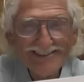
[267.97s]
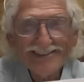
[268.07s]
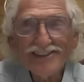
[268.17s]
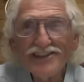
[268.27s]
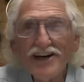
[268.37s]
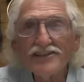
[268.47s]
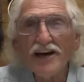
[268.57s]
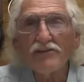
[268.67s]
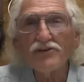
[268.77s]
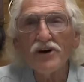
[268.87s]
She does
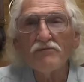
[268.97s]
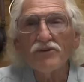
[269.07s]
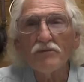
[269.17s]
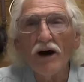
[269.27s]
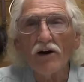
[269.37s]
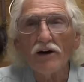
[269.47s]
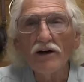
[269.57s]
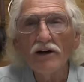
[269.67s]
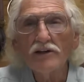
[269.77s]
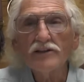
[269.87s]
have cream for milk.
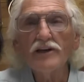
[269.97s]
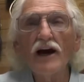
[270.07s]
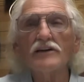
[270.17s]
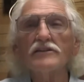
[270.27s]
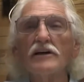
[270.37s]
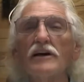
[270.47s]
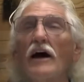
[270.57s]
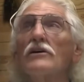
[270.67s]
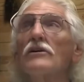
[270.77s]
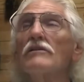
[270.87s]
She has the
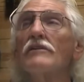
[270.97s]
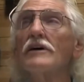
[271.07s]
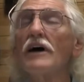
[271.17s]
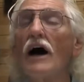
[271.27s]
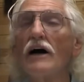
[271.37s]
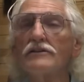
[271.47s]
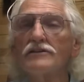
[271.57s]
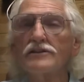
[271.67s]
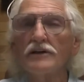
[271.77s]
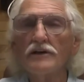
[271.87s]
nectar of the
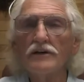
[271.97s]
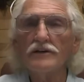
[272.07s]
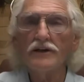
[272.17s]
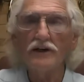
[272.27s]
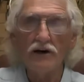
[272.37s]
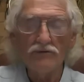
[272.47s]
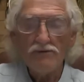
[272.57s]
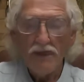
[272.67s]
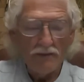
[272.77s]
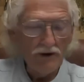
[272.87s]
gods.
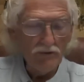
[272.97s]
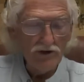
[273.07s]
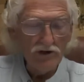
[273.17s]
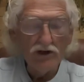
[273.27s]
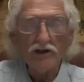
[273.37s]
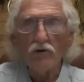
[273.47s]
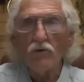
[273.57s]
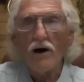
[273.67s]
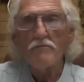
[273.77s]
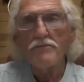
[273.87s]
I mean, when you look at
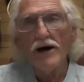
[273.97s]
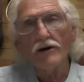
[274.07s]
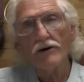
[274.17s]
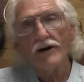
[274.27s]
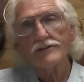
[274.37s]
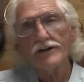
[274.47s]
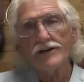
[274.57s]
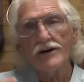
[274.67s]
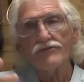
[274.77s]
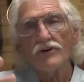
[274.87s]
what better is a
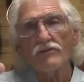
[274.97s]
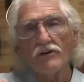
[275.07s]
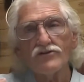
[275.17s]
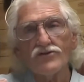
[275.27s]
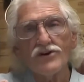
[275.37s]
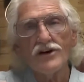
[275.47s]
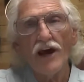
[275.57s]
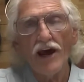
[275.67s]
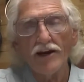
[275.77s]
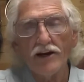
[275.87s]
gift of a tree
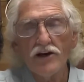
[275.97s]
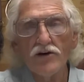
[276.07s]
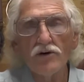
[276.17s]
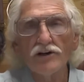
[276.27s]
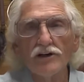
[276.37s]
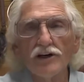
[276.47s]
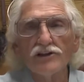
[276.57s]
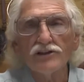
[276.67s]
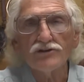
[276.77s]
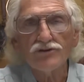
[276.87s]
handing you a
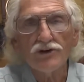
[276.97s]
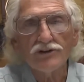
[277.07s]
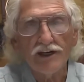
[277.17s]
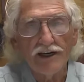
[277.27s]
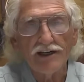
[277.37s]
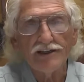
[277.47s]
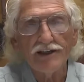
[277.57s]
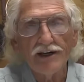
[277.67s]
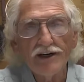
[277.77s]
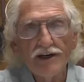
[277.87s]
delicious fruit to eat.
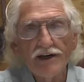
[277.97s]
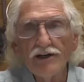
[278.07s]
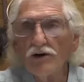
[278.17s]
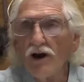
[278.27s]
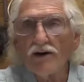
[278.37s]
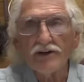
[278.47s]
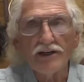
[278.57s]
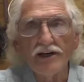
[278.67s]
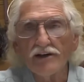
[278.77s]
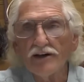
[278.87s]
You don't have to
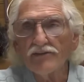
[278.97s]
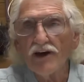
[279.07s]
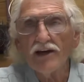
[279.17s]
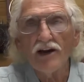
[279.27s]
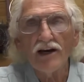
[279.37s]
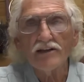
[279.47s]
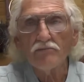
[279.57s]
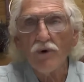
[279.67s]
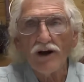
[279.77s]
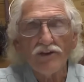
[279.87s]
kill anything. You don't have to
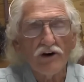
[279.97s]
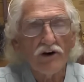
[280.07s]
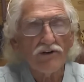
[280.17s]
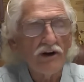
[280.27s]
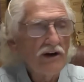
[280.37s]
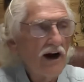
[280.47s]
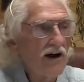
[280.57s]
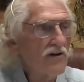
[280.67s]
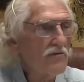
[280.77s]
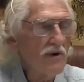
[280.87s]
break the earth. I
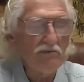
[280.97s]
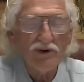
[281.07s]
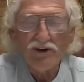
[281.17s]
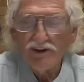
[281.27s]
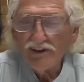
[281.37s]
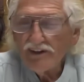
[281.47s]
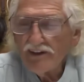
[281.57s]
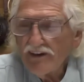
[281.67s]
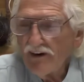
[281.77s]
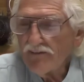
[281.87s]
remember
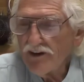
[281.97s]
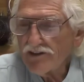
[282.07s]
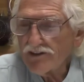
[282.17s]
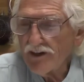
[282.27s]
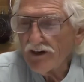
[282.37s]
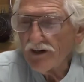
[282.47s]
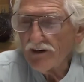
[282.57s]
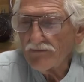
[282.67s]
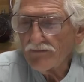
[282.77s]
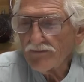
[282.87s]
in this,
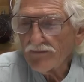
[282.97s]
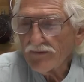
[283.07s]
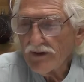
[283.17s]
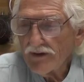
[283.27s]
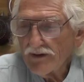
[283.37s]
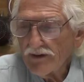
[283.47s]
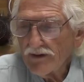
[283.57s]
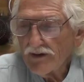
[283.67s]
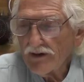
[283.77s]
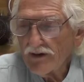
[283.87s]

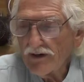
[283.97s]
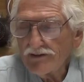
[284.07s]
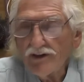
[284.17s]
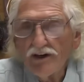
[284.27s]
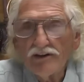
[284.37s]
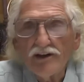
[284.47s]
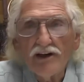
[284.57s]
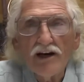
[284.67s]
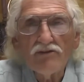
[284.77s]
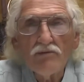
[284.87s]
it's a
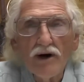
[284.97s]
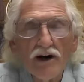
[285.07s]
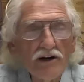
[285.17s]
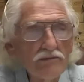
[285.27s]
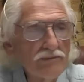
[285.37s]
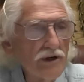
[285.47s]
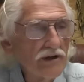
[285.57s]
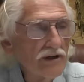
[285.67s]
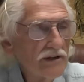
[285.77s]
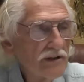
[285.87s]
Native American
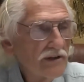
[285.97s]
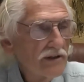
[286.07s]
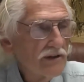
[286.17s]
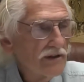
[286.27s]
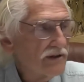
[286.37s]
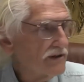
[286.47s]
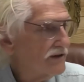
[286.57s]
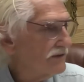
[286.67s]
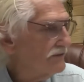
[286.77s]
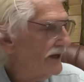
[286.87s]
book.
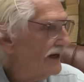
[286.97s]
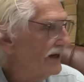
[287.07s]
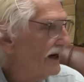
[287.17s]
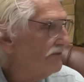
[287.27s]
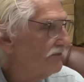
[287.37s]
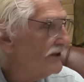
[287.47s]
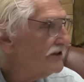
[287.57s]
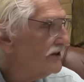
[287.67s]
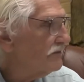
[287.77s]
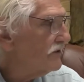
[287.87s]
Oh man, I've
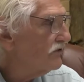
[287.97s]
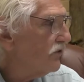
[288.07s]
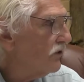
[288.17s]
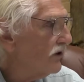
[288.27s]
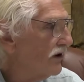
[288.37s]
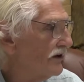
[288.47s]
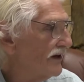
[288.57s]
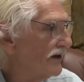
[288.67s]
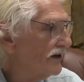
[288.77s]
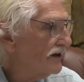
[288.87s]
mentioned it before on
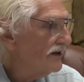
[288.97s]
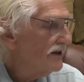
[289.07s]
here.